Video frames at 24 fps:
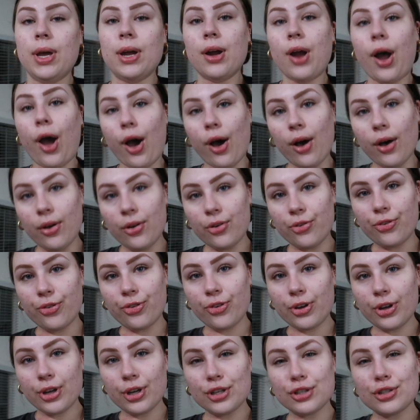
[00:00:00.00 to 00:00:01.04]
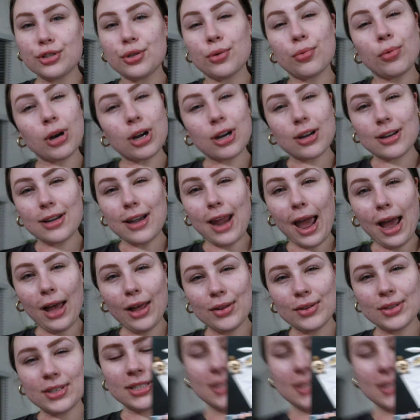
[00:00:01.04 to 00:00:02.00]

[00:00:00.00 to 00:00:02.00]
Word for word: are off to work now.